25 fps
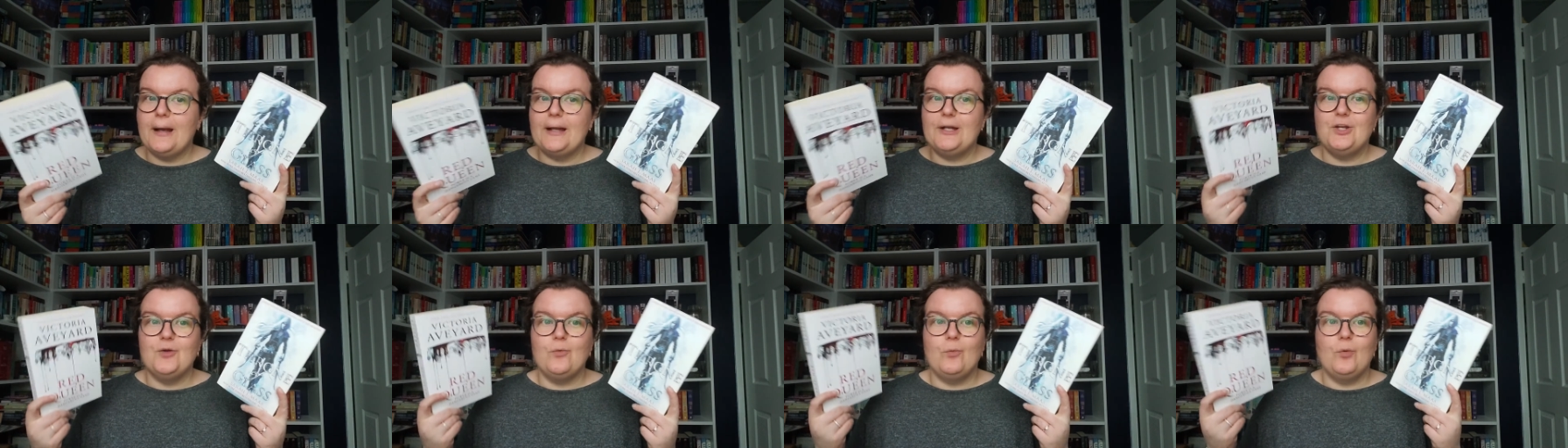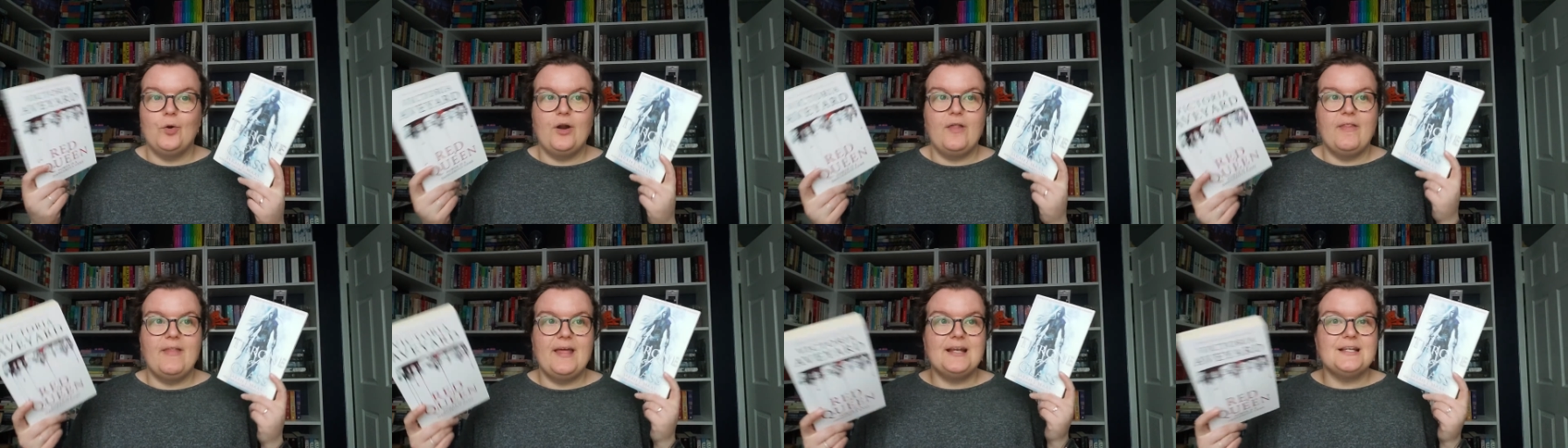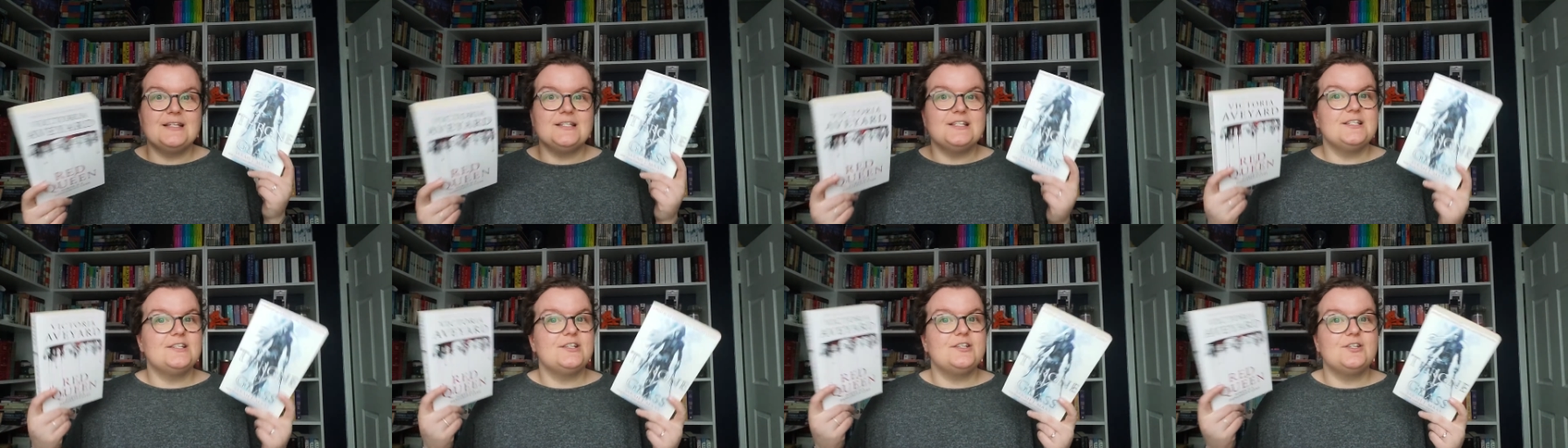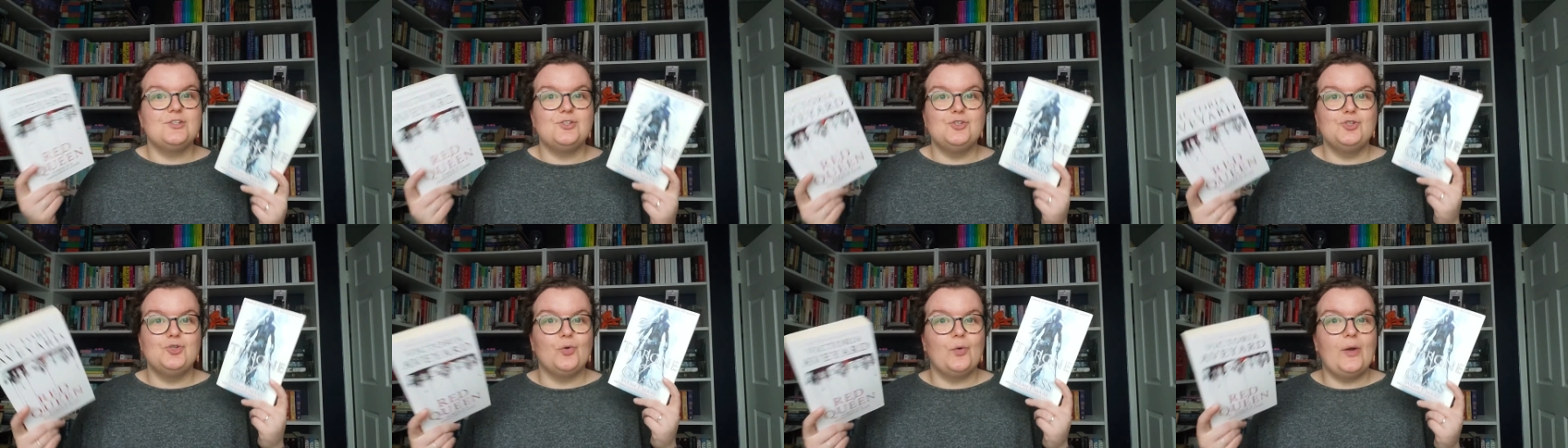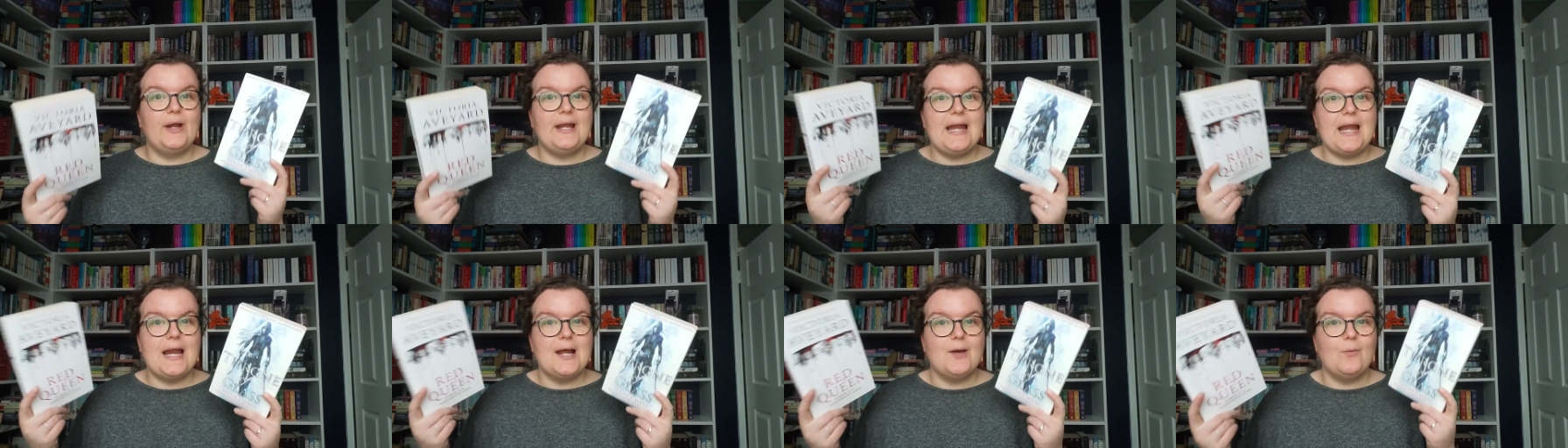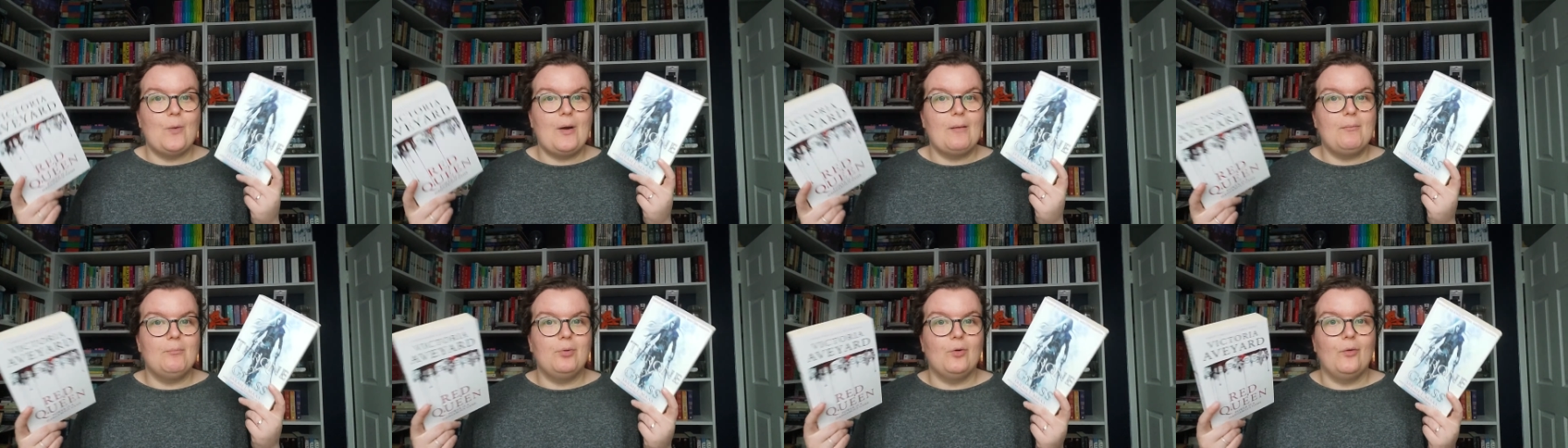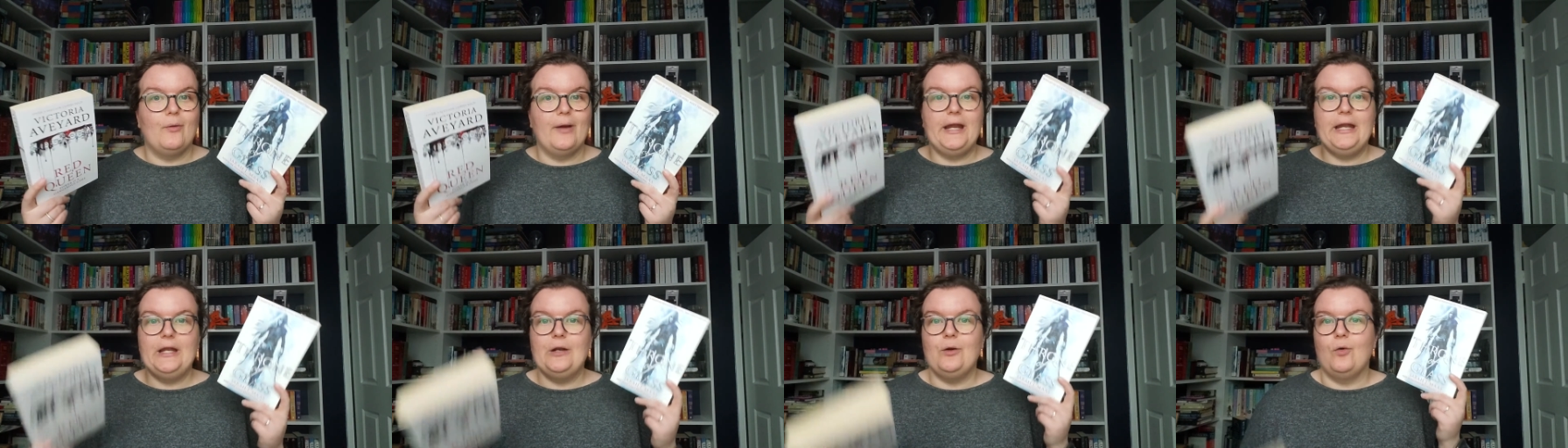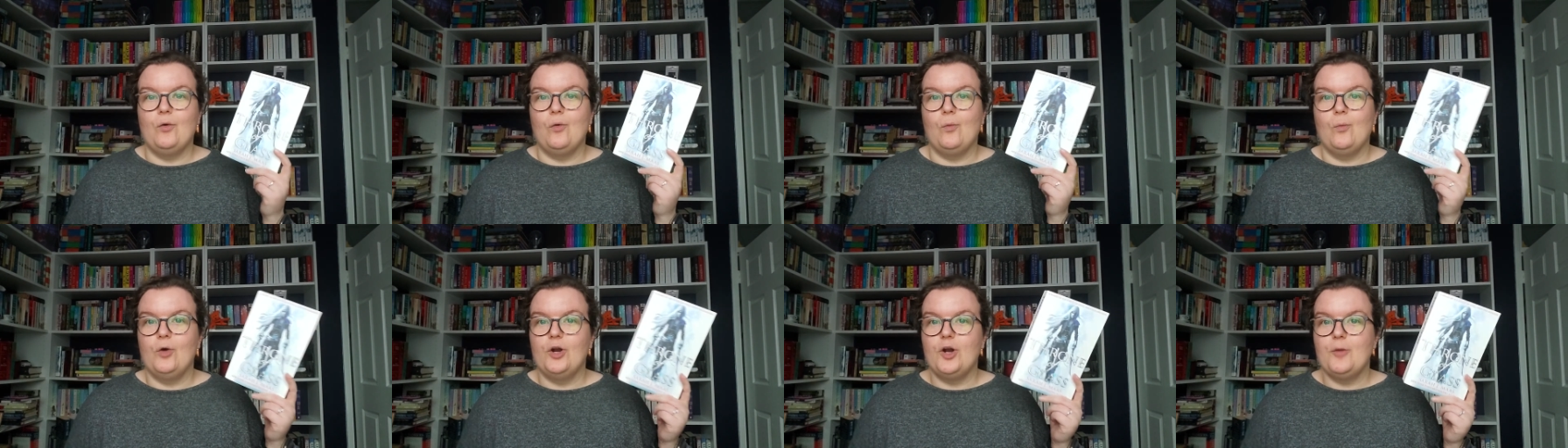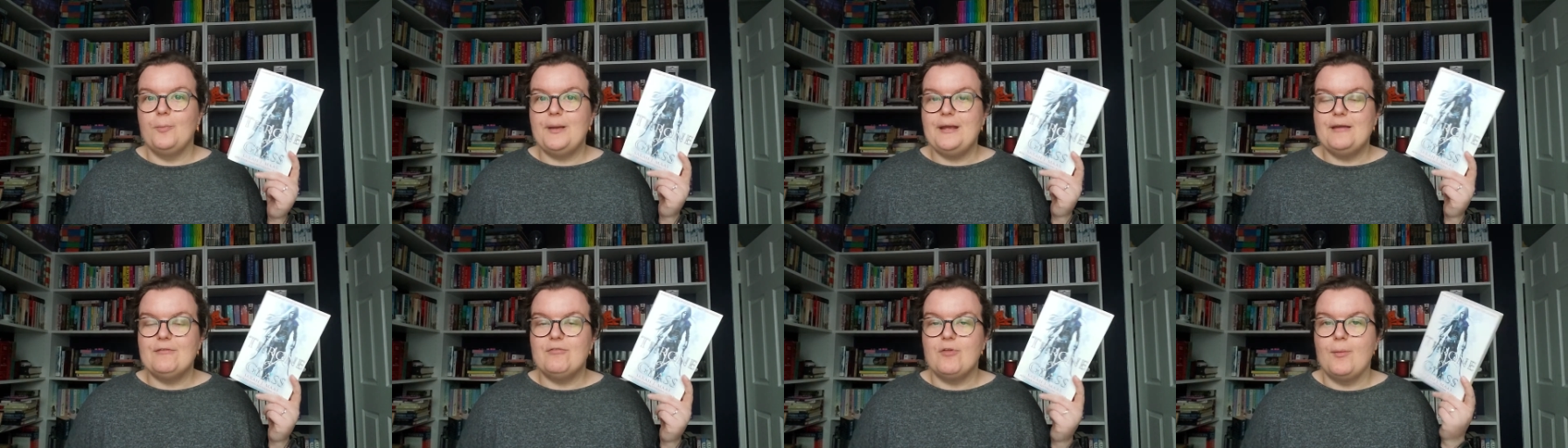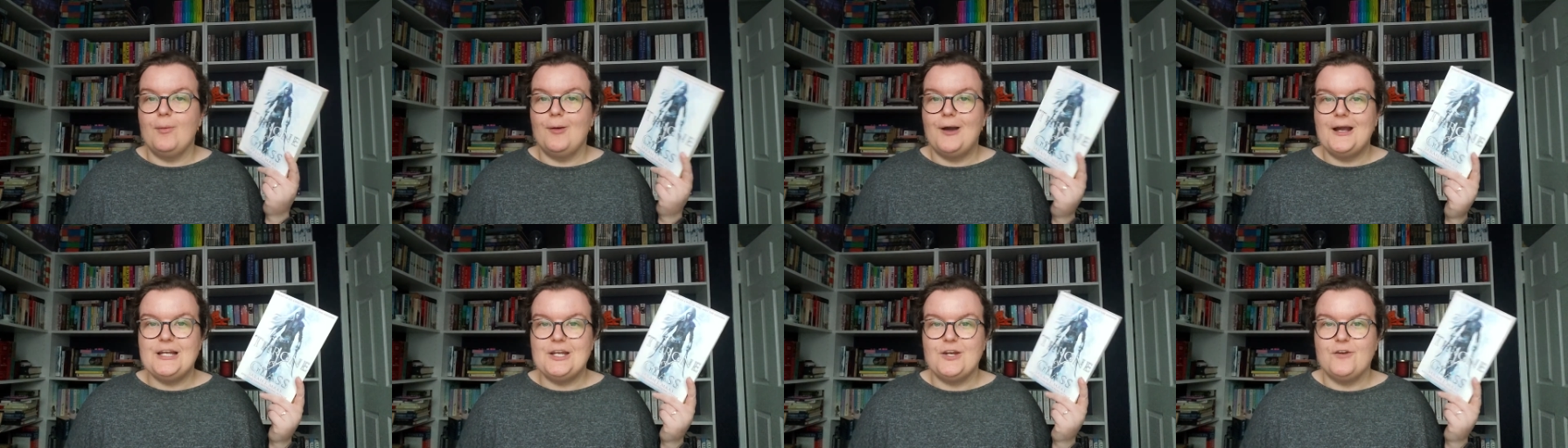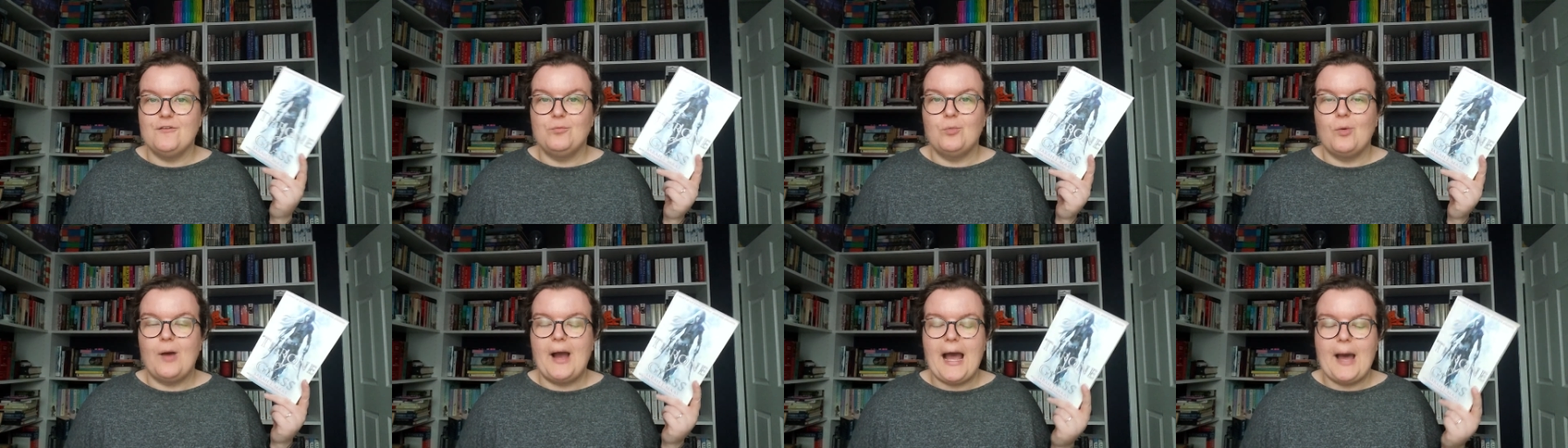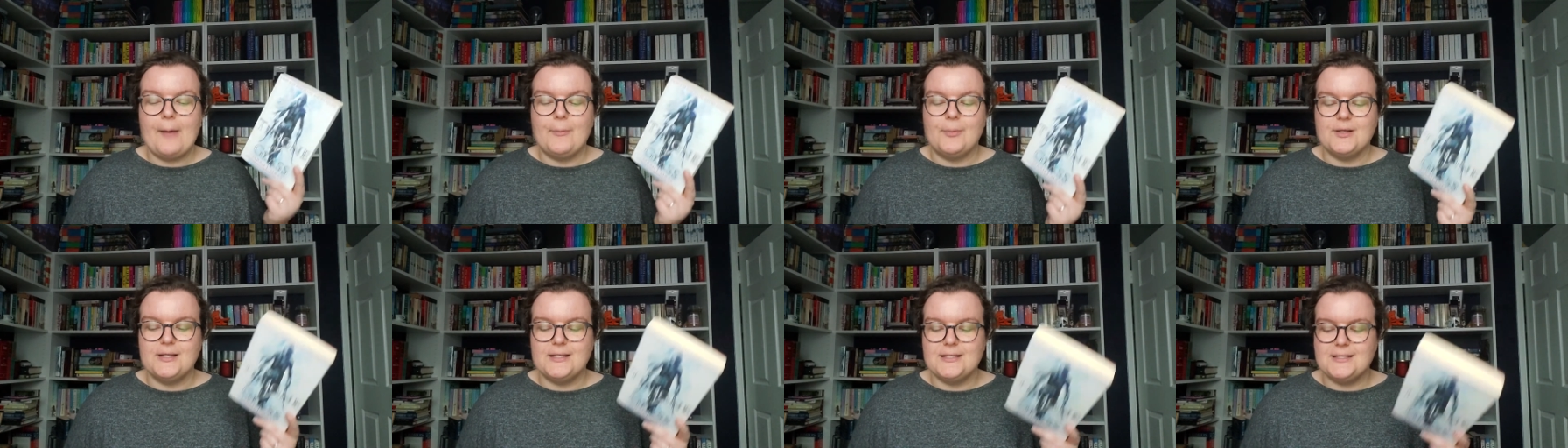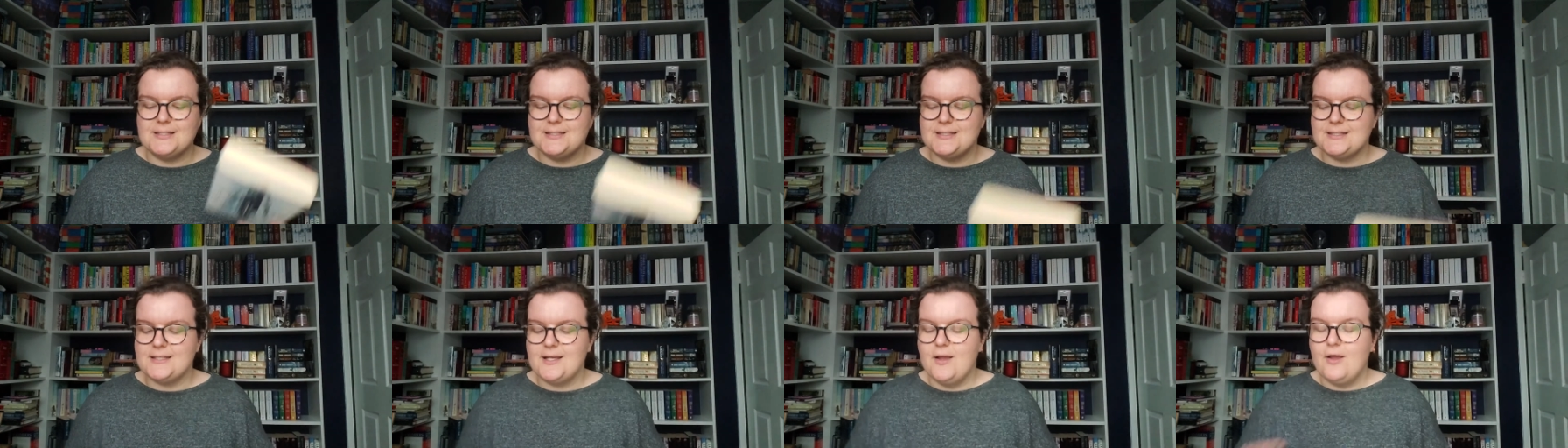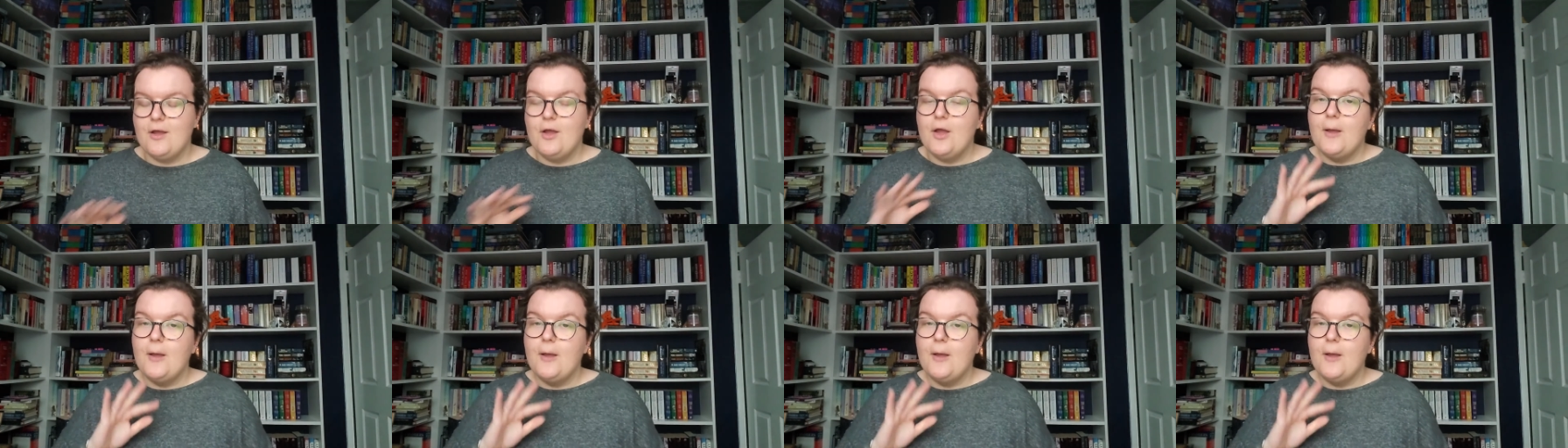and you want to then join in at one point or want to be reminded of what happens